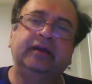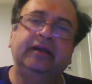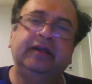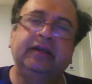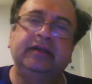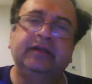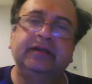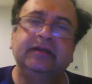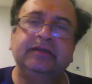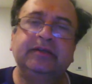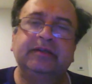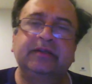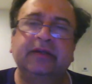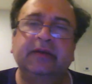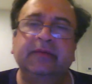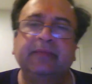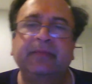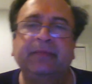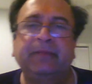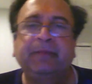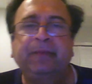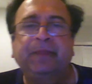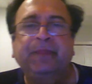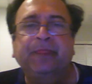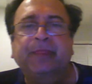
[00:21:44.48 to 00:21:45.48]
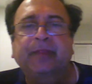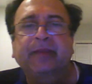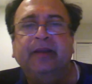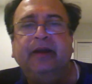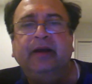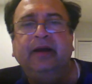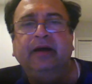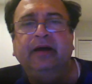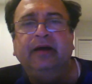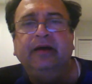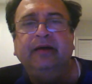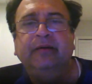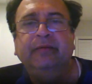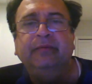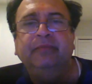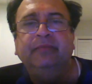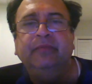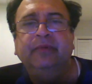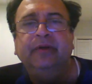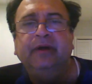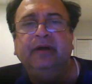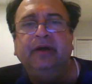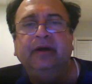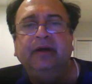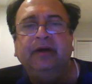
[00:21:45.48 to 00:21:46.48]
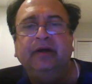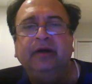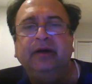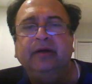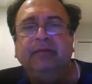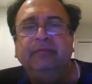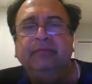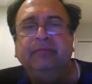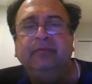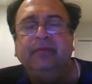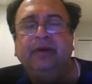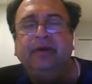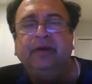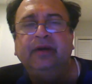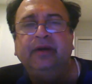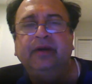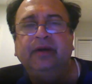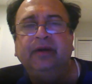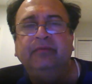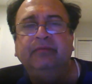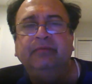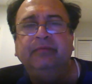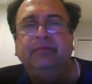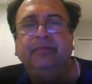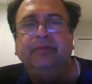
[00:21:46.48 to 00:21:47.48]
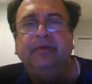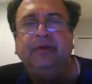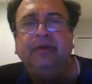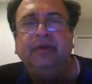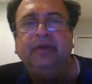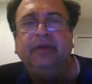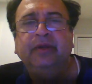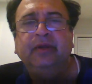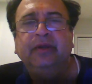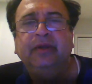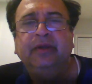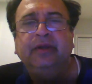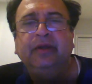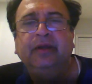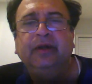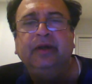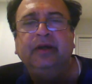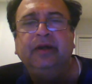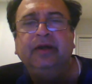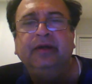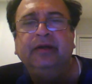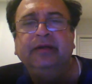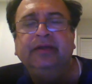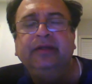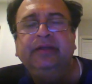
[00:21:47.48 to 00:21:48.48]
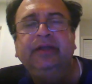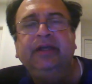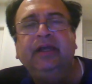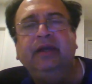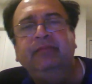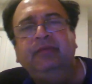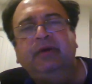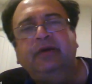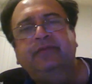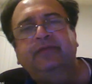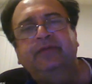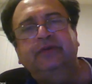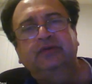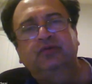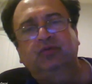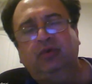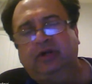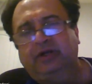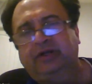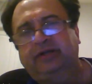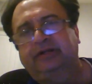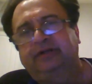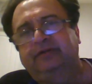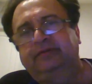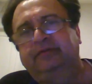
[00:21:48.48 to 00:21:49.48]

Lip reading: is um, um, um, EMF is what?